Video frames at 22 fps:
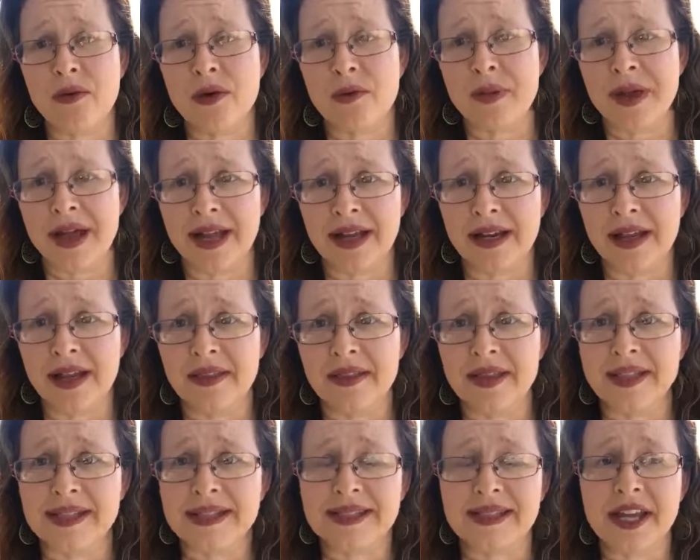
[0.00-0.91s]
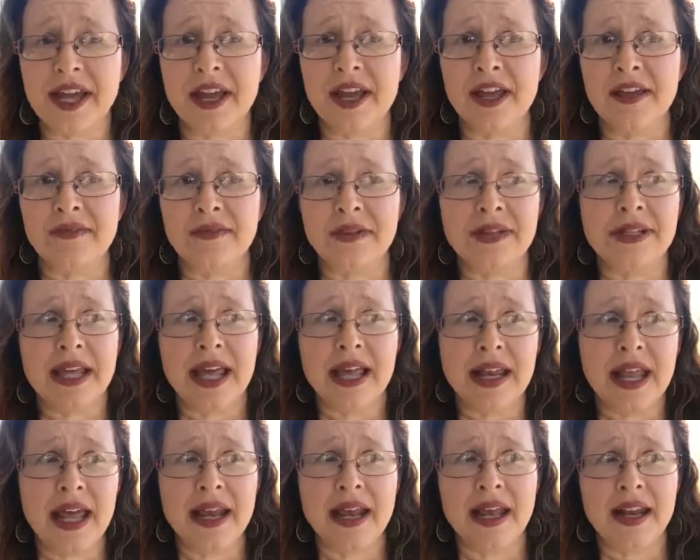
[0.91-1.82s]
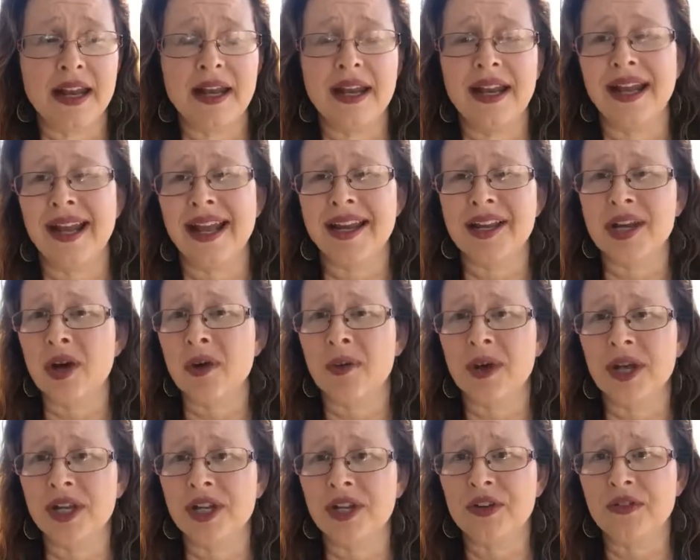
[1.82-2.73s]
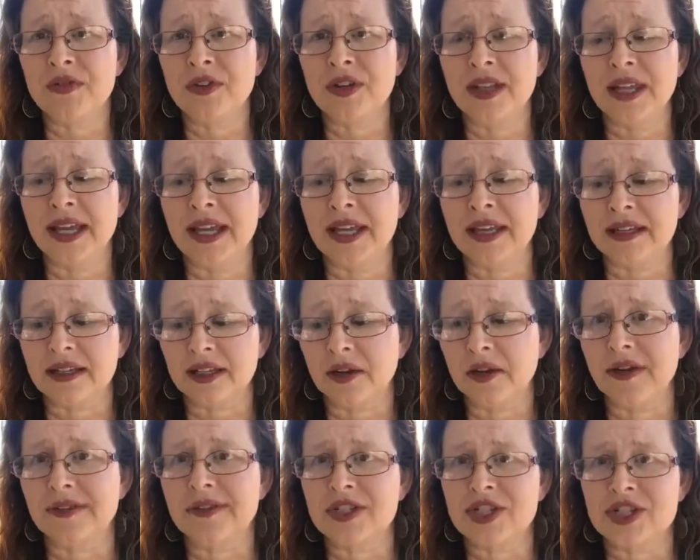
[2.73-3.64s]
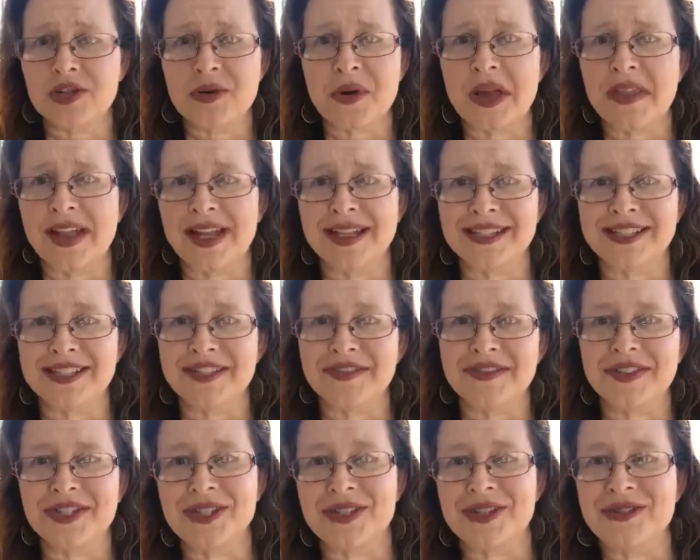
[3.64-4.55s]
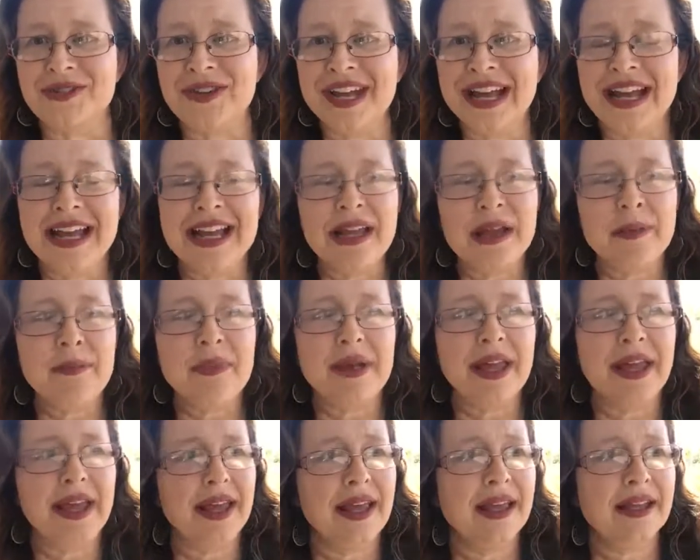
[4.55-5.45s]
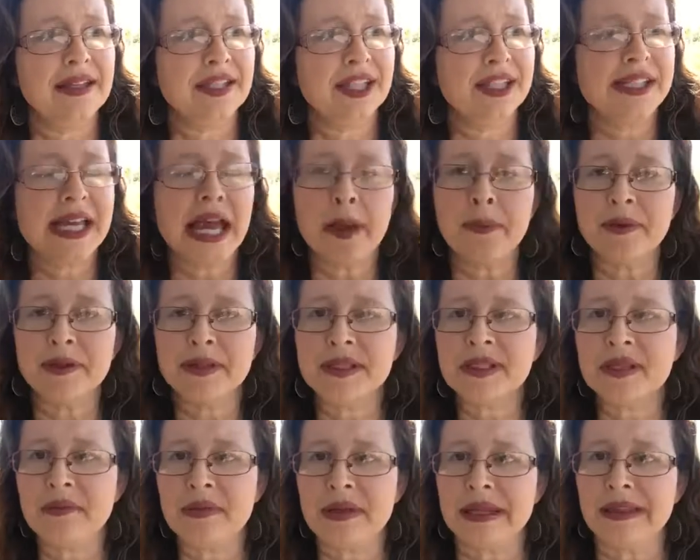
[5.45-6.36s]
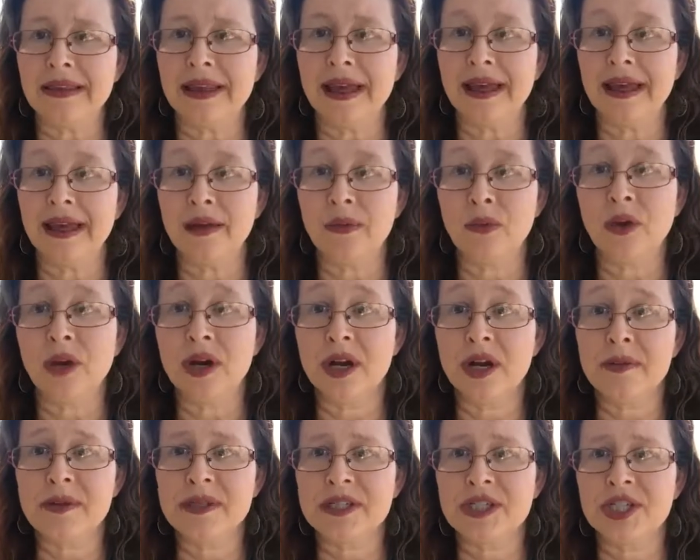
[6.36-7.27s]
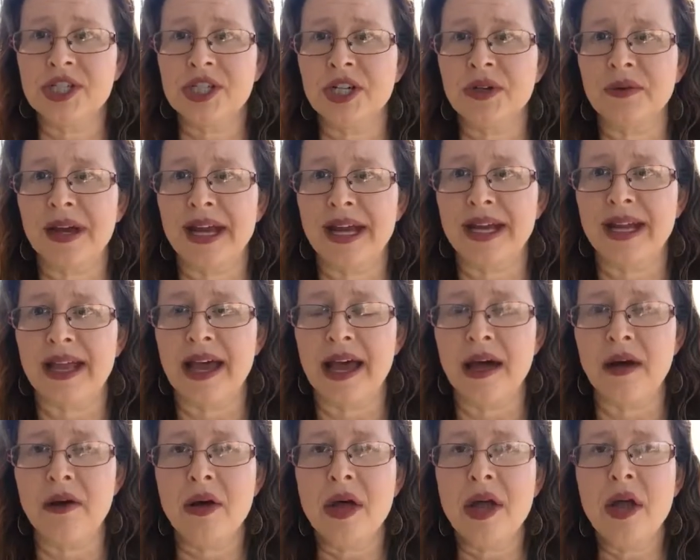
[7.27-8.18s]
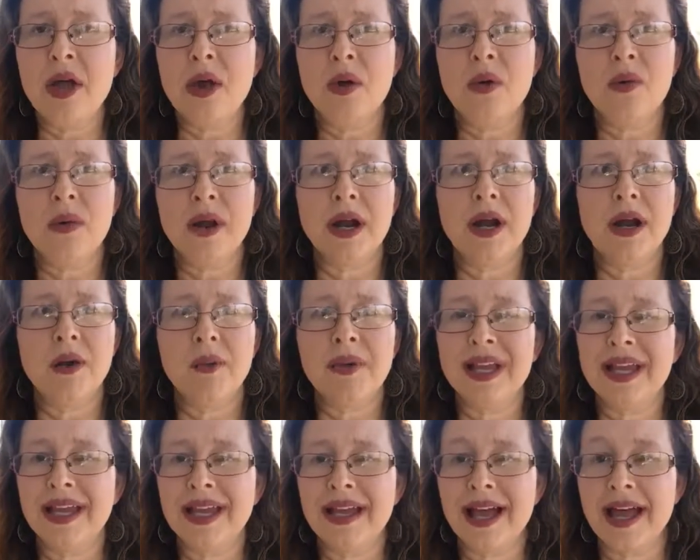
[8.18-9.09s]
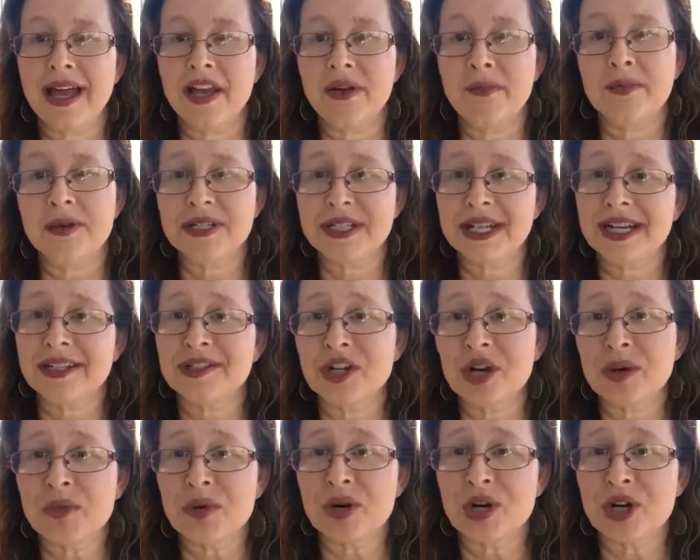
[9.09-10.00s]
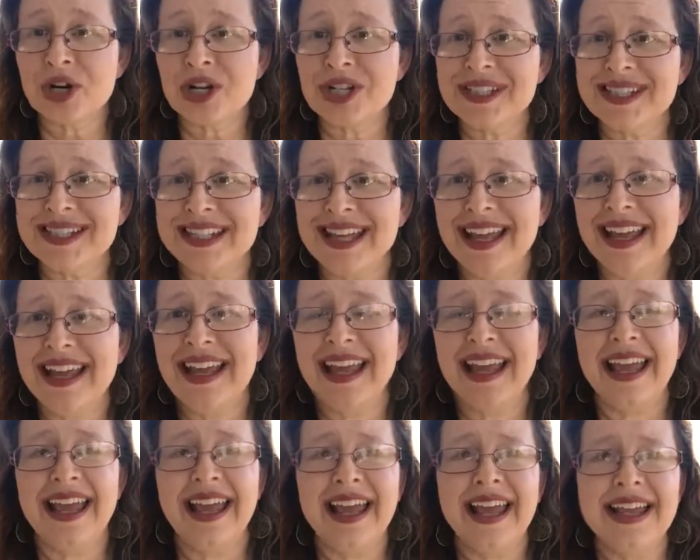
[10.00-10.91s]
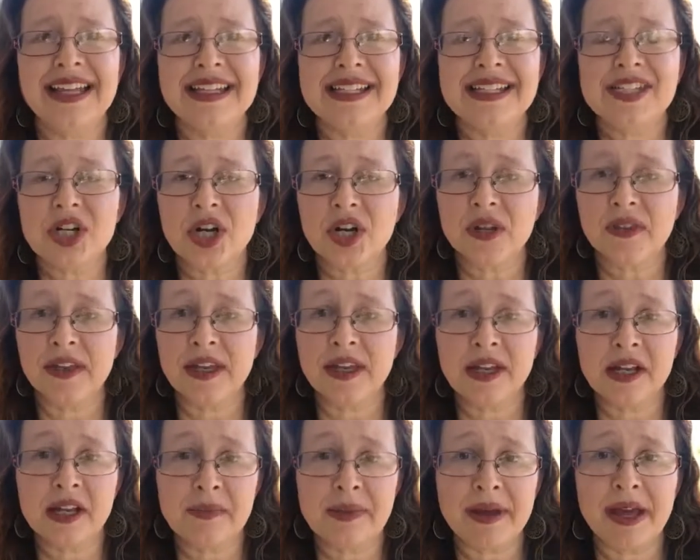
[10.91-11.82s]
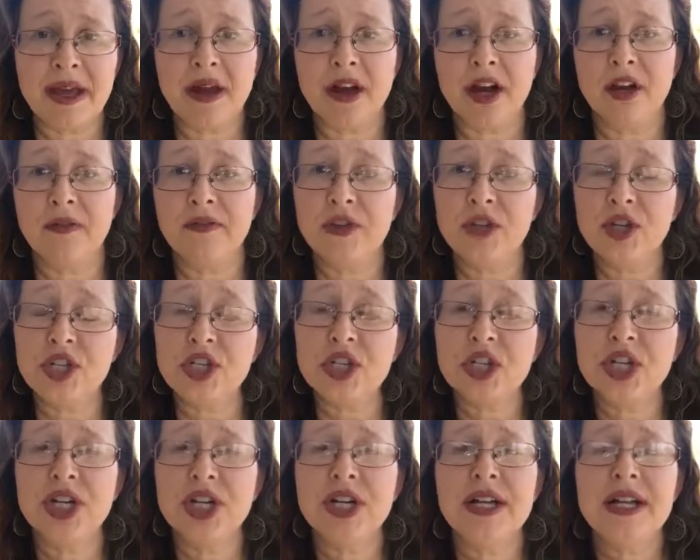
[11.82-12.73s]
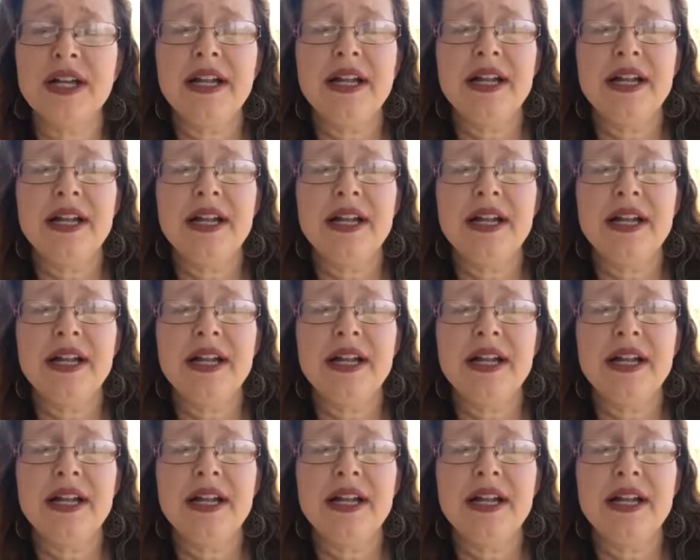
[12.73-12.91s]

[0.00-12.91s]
we're buying all this stuff," and da-da-da-da-da, and I don't want you to feel like you have to do all that stuff too. But it just happens to be that we're in a position right now where we can kind of protect our borders and start thinking about our future